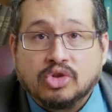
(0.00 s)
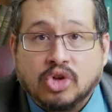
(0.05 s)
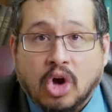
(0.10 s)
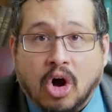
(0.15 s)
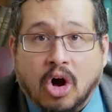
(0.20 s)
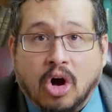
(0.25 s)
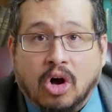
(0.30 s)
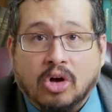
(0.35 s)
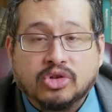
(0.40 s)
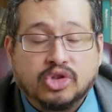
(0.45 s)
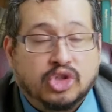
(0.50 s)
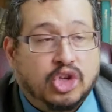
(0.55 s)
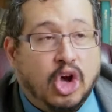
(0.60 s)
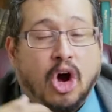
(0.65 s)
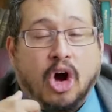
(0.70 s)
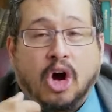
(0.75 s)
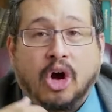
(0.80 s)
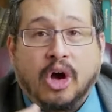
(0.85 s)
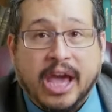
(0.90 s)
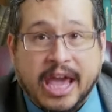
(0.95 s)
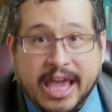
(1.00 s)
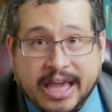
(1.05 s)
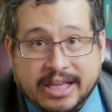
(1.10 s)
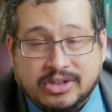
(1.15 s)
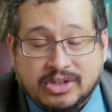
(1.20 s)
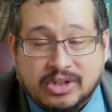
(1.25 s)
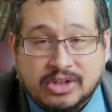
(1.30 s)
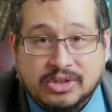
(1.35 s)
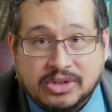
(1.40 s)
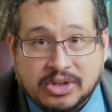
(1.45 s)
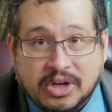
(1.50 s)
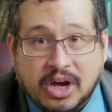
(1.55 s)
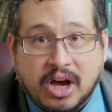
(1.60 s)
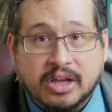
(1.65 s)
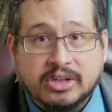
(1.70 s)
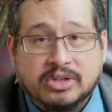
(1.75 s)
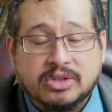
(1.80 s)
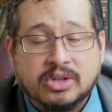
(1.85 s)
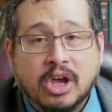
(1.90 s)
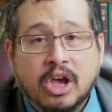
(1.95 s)
Saul. Saul hates his
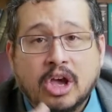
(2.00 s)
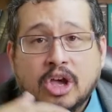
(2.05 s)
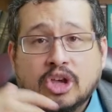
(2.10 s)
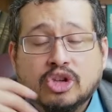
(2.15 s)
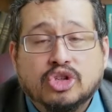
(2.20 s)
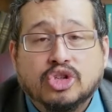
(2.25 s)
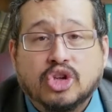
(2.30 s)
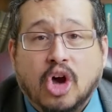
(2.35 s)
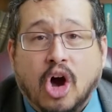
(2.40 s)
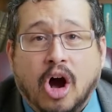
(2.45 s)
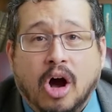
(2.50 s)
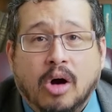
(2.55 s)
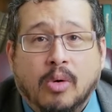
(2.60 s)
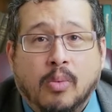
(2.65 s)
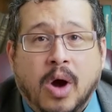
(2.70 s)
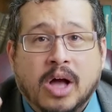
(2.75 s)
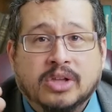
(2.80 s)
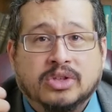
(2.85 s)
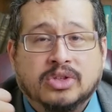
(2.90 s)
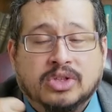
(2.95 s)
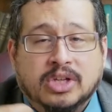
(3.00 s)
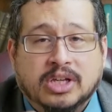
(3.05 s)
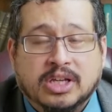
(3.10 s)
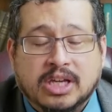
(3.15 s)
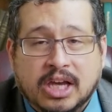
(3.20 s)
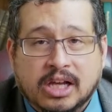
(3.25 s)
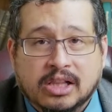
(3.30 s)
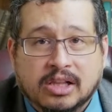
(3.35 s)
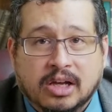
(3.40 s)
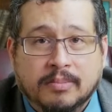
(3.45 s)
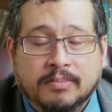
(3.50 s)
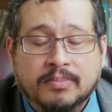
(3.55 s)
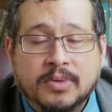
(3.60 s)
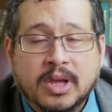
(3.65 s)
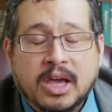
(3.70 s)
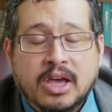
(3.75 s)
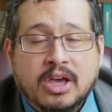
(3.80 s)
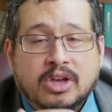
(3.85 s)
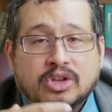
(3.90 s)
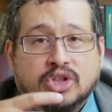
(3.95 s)
guts. Saul wants to kill him.
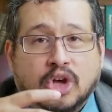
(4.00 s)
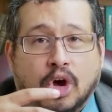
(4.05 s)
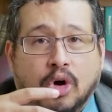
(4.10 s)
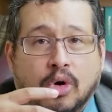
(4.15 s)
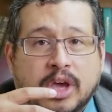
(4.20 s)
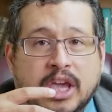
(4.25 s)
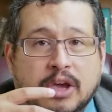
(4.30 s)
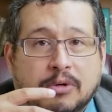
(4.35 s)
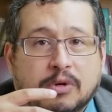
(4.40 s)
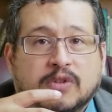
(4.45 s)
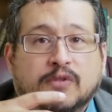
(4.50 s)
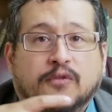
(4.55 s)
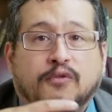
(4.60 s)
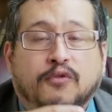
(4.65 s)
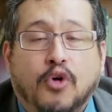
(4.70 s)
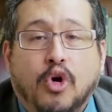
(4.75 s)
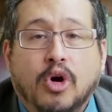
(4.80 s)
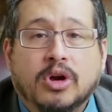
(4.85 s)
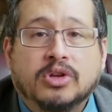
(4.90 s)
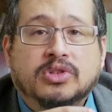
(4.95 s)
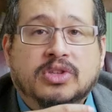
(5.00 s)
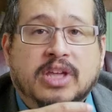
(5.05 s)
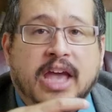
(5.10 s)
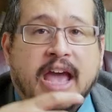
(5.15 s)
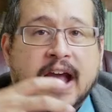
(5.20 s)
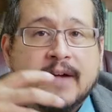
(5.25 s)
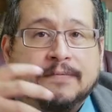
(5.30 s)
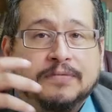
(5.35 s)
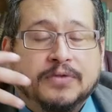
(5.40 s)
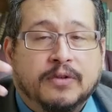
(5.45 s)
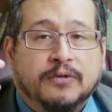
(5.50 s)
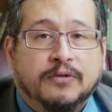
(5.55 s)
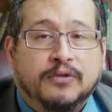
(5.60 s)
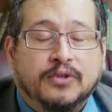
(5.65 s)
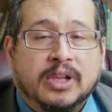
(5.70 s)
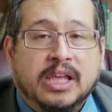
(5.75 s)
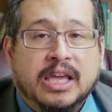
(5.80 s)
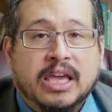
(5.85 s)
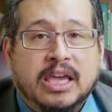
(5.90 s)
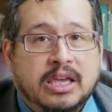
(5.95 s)
So he was forced to have to
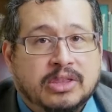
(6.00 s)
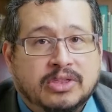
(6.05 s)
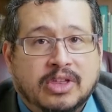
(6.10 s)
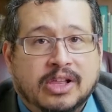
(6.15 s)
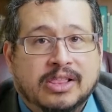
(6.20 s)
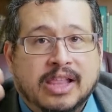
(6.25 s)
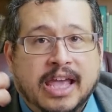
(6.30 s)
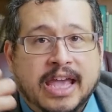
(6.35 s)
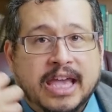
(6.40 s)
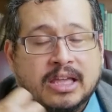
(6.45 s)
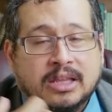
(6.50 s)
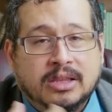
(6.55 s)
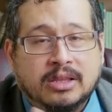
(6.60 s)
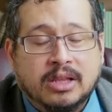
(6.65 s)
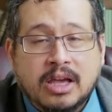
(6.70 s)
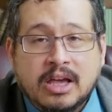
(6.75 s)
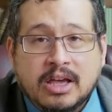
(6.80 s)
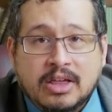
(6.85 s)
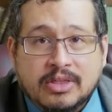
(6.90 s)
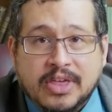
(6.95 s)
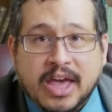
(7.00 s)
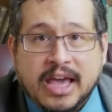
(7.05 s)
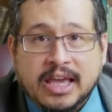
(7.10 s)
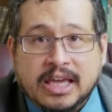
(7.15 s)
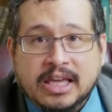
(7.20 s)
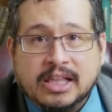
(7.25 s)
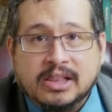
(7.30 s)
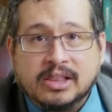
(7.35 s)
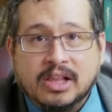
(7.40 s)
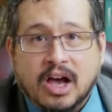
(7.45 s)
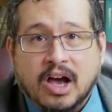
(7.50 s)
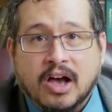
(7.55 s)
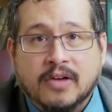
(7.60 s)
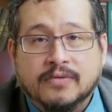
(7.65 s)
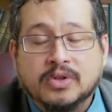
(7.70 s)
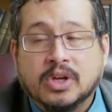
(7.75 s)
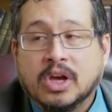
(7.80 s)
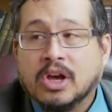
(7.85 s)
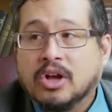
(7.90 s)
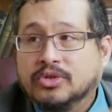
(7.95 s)
flee the land that he
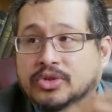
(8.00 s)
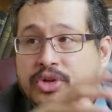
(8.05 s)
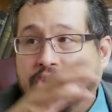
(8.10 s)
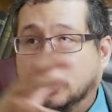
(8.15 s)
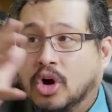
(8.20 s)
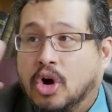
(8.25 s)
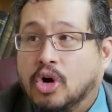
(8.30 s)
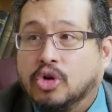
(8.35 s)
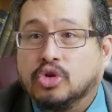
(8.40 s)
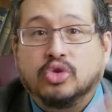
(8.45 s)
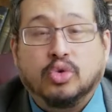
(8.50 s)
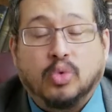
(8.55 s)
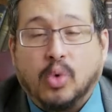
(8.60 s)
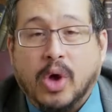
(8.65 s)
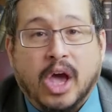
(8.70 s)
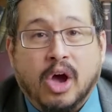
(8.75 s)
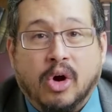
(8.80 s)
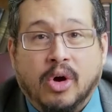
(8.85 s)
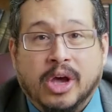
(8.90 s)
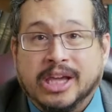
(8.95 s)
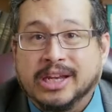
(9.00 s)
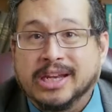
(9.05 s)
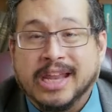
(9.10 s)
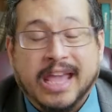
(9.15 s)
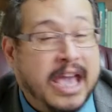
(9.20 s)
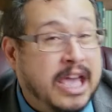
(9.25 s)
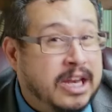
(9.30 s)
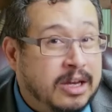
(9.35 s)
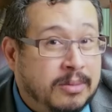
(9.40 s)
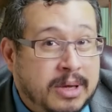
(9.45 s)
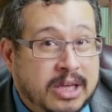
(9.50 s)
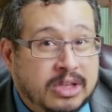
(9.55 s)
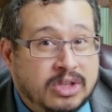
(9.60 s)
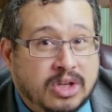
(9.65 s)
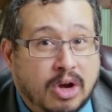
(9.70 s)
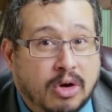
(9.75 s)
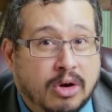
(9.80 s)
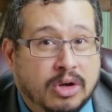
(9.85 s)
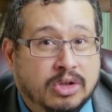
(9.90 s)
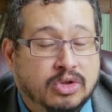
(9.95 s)
loves to go dwell in enemy
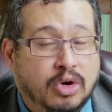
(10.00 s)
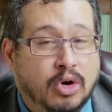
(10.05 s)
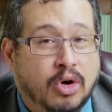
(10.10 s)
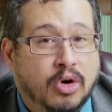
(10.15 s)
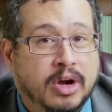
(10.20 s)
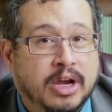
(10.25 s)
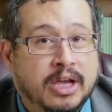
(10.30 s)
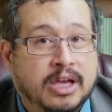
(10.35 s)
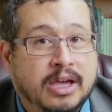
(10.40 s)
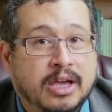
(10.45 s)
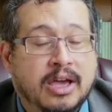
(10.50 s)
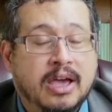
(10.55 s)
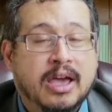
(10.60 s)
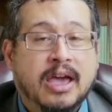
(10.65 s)
territory.